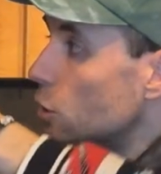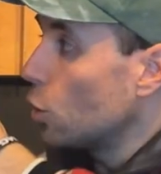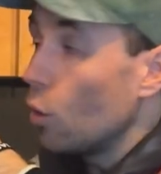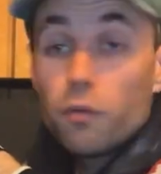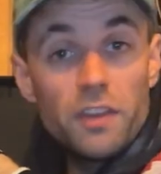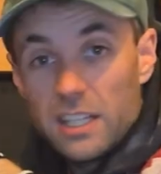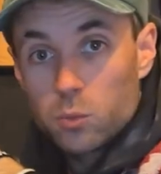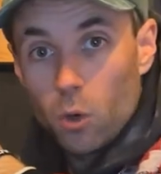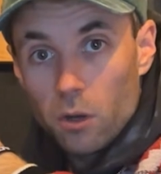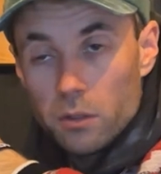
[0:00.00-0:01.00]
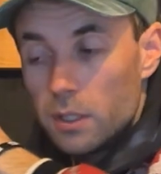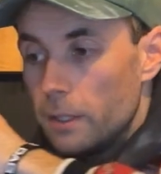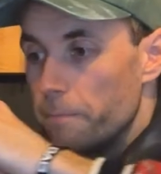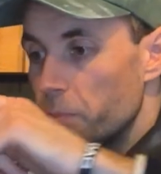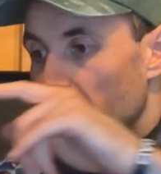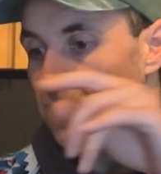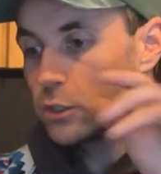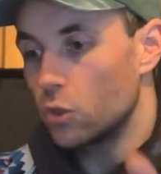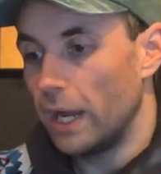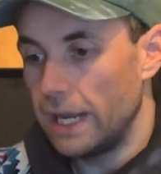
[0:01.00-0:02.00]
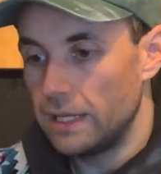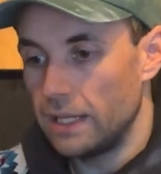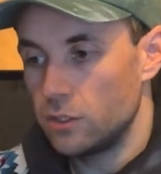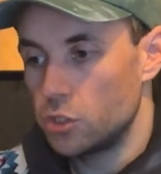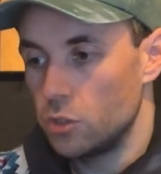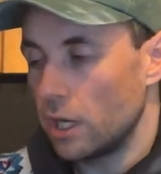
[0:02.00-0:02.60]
Go for this one and try it in the studio.